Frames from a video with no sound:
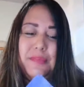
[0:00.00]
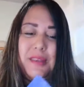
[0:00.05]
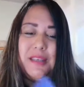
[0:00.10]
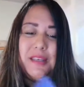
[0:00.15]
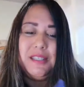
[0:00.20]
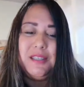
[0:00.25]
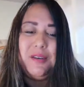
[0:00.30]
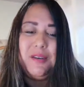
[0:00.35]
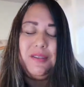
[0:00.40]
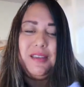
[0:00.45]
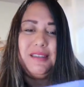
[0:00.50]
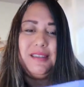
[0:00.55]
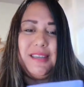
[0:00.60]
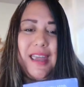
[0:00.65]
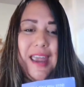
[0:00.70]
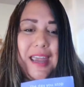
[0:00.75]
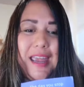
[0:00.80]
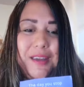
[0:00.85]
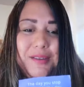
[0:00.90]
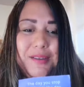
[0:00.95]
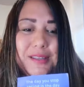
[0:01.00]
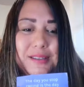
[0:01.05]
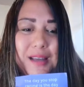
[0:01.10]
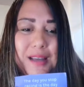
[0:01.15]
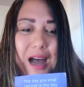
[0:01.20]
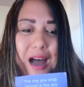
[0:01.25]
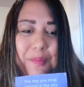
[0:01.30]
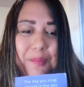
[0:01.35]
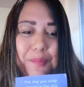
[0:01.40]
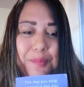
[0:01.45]
so the day you
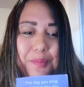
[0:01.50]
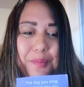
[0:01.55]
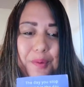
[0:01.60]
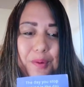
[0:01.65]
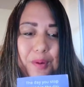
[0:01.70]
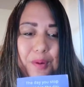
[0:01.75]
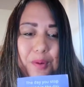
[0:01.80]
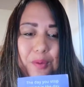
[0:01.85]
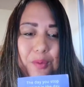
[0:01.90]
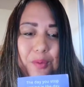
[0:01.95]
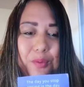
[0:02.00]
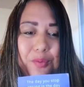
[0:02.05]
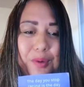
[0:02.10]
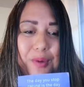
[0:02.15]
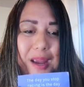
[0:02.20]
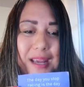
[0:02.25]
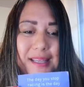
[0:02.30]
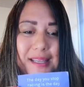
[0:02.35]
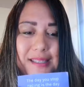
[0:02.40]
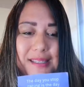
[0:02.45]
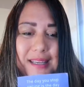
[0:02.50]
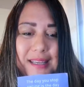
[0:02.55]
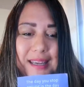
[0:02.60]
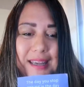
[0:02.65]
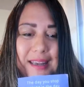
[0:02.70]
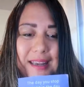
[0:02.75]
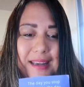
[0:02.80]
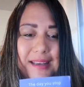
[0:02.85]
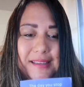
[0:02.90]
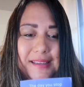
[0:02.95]
stop racing